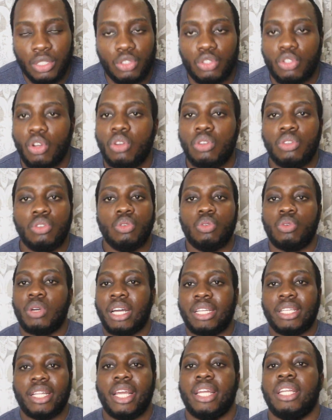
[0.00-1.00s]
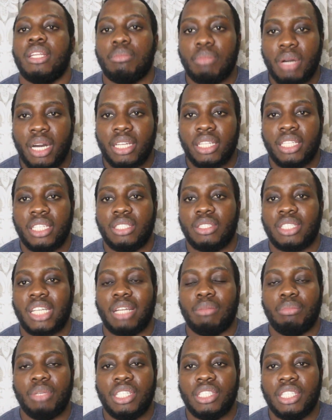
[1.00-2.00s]
Don't look at anybody. It
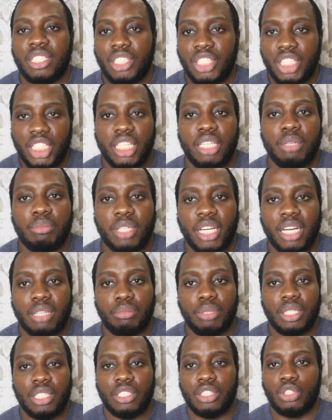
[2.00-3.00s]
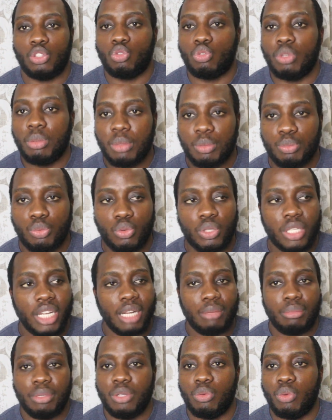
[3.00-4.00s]
can be in the gym. It can be in the swimming pool. It
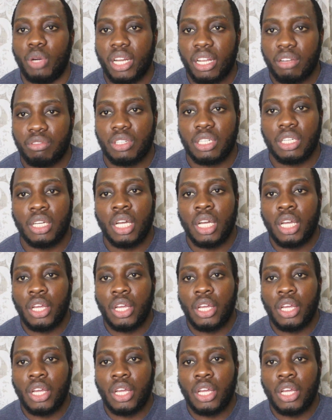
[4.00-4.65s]
can be whatever.